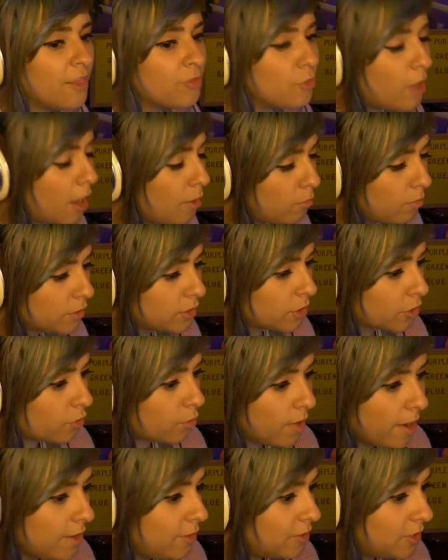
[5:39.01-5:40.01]
That was a
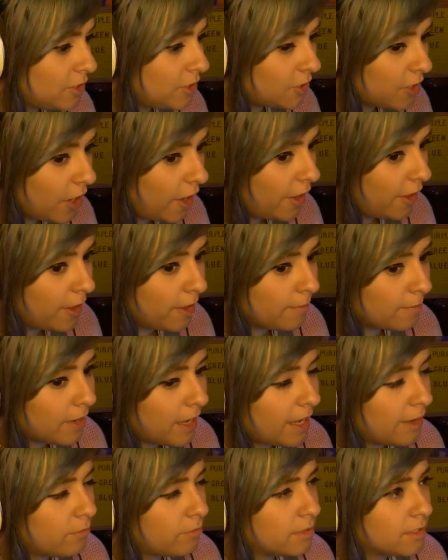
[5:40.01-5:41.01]
crazy time.
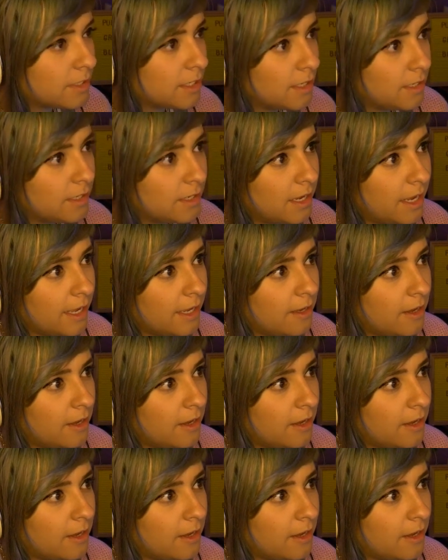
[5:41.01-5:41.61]
I